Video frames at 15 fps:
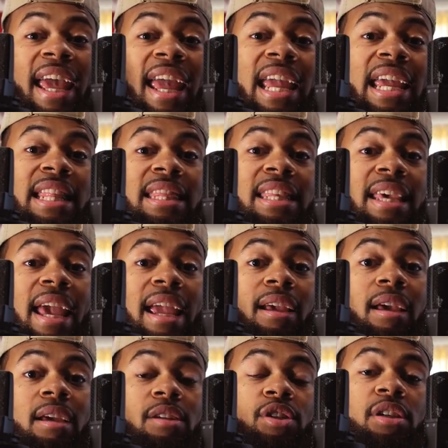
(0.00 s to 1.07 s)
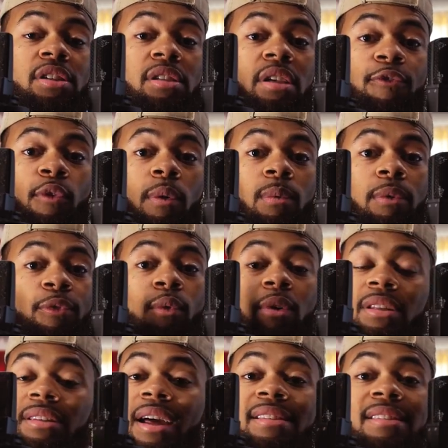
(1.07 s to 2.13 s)
in the AKG
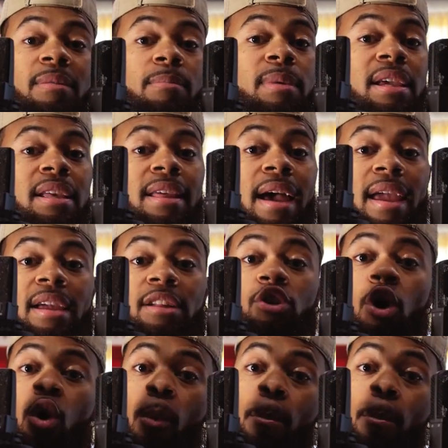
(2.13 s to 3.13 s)
C414 doesn't mean that it's